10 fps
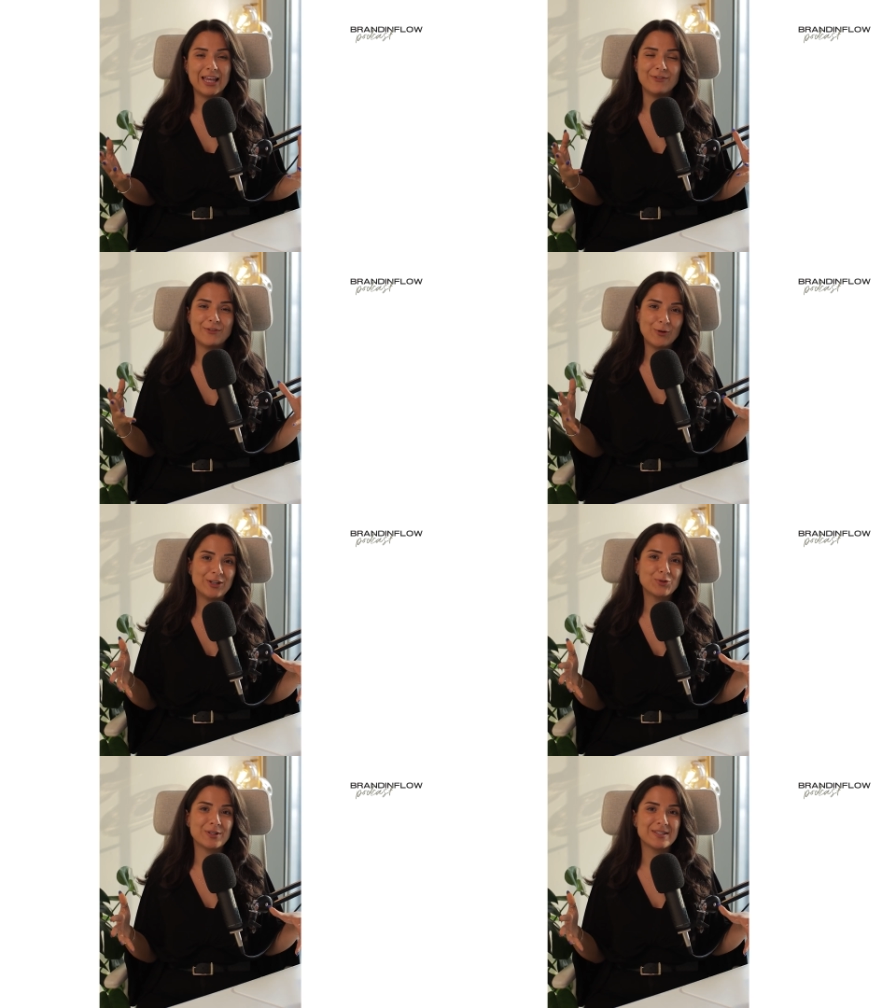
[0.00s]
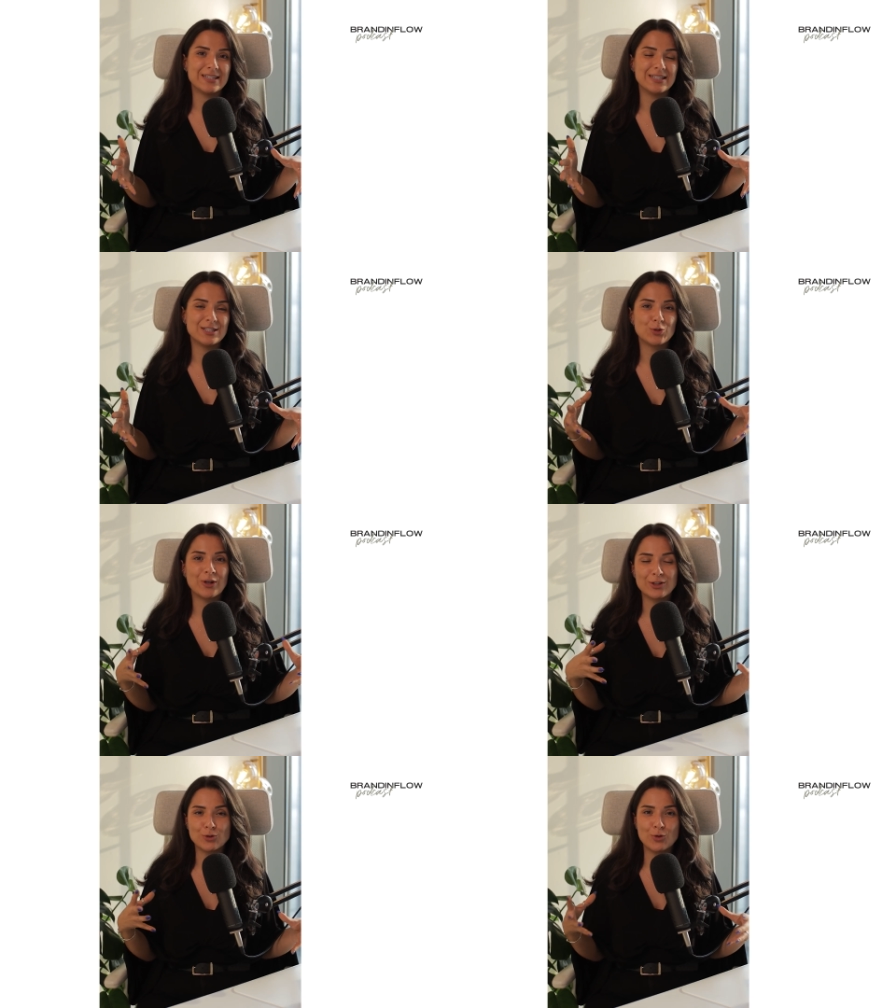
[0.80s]
If you're interested to
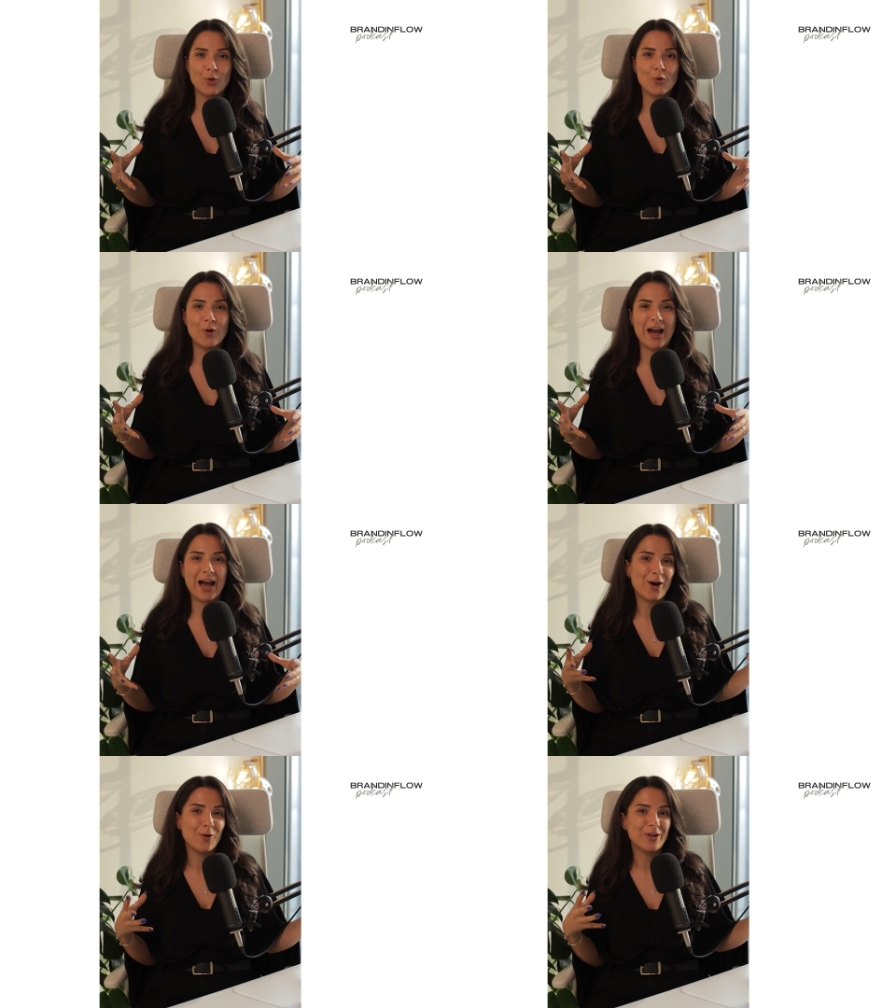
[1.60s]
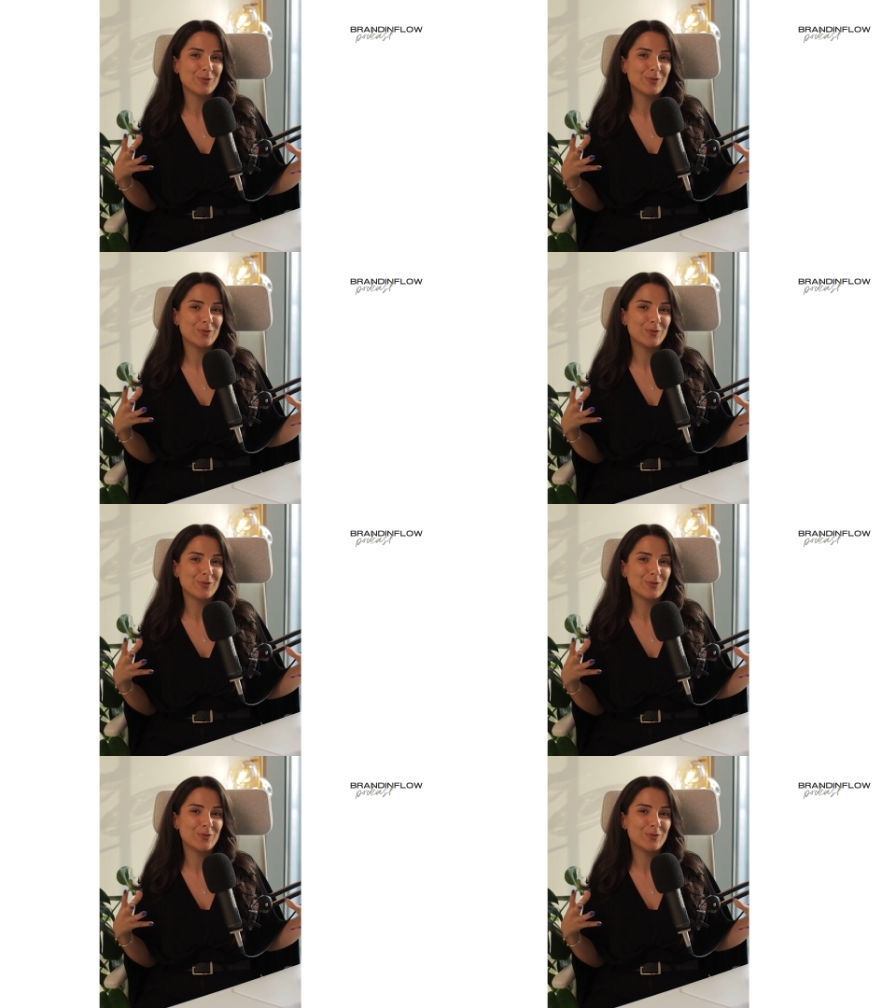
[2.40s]
get to know how